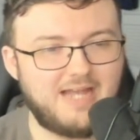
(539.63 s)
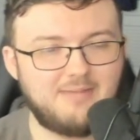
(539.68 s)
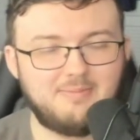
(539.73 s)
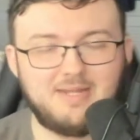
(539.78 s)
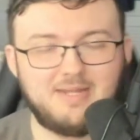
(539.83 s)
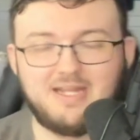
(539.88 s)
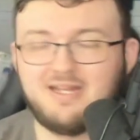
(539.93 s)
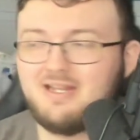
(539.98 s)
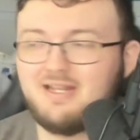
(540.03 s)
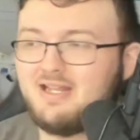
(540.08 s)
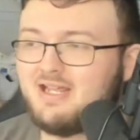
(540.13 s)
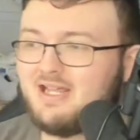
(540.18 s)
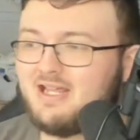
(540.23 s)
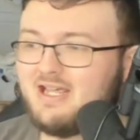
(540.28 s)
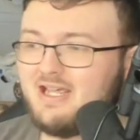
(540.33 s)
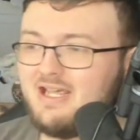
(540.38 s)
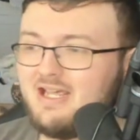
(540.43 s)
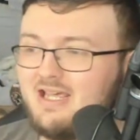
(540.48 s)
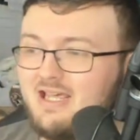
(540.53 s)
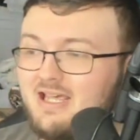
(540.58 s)
I mean,
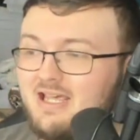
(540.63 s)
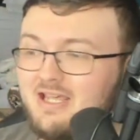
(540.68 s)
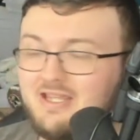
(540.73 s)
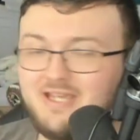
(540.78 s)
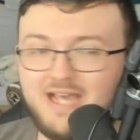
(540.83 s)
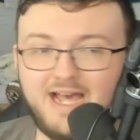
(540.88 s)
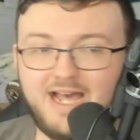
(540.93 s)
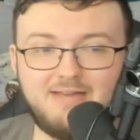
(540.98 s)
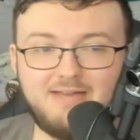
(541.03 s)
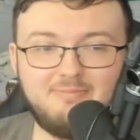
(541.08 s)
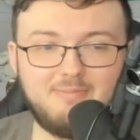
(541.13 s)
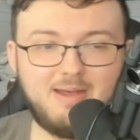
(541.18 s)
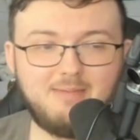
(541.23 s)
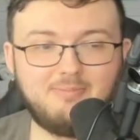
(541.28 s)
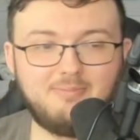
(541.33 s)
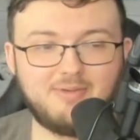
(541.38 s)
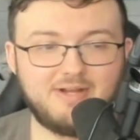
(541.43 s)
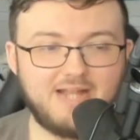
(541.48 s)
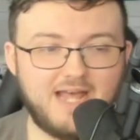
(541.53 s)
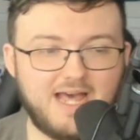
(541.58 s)
yeah, I
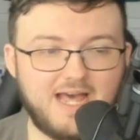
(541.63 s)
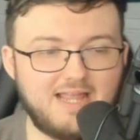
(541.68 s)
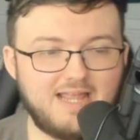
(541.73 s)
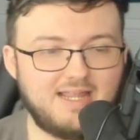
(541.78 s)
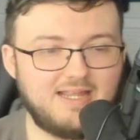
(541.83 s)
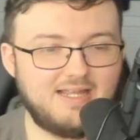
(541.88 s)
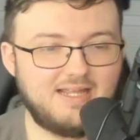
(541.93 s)
remember that.